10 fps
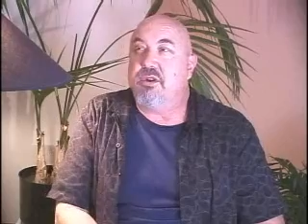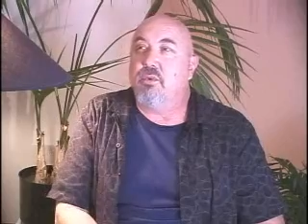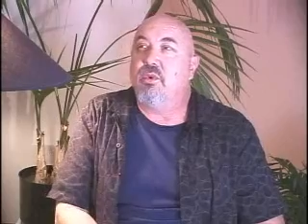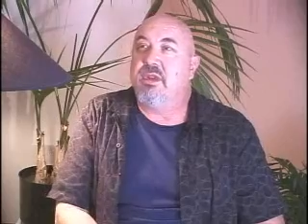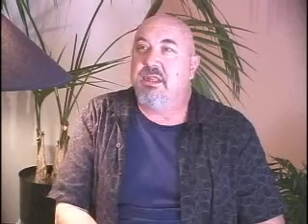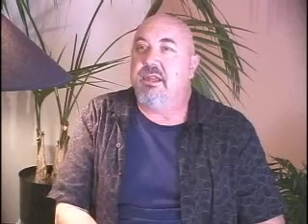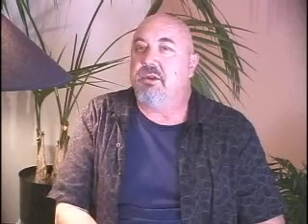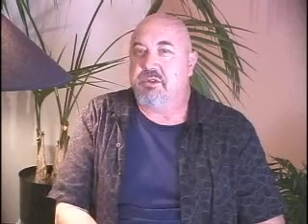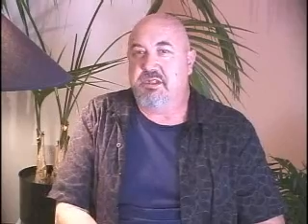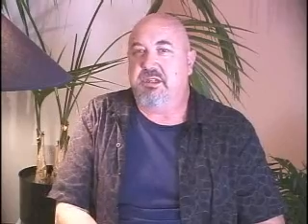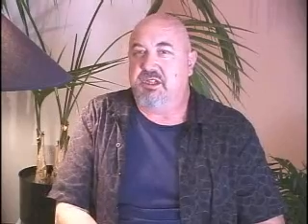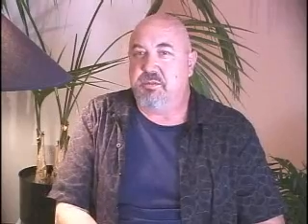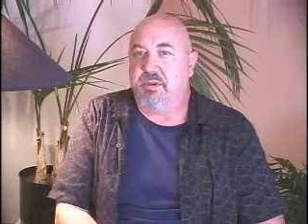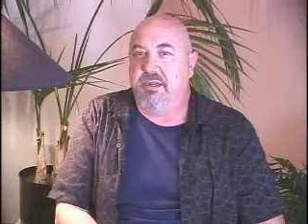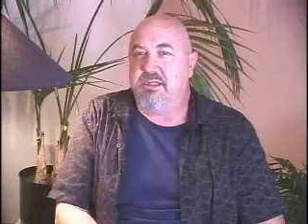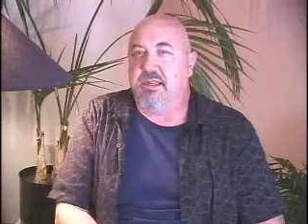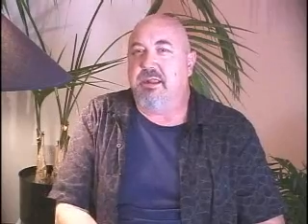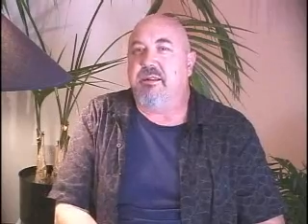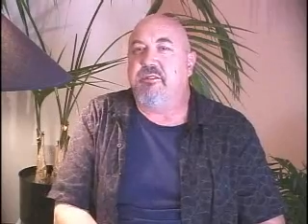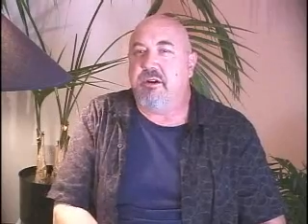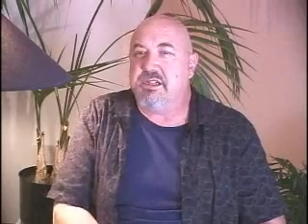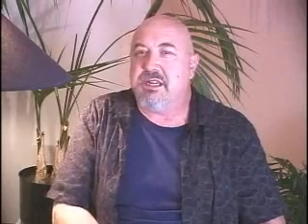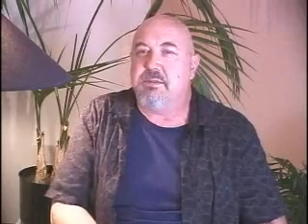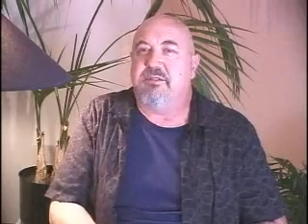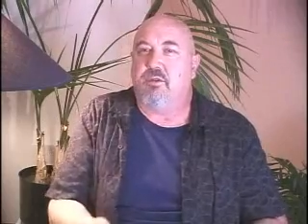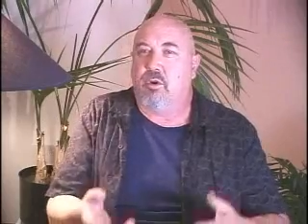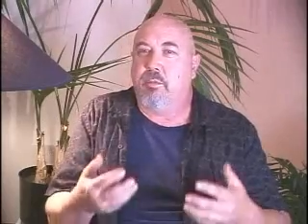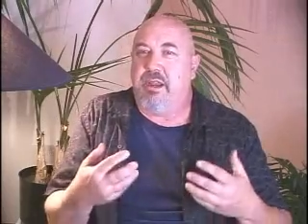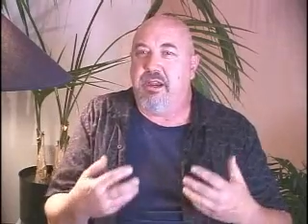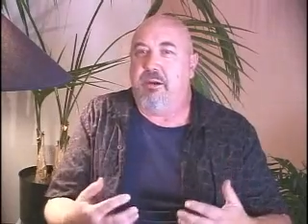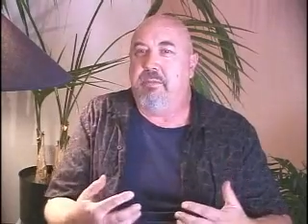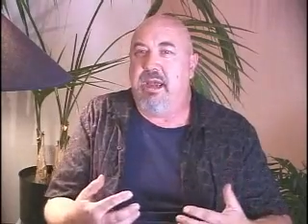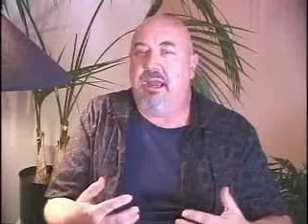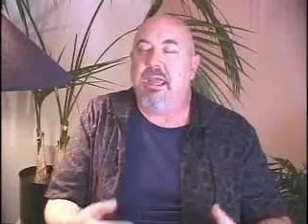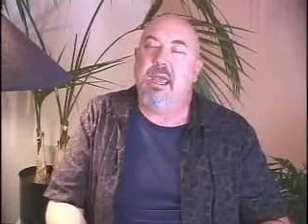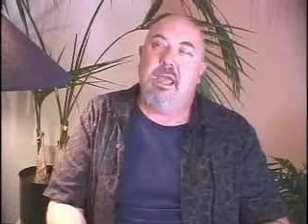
a really interesting experience. At various times I've grown my hair back.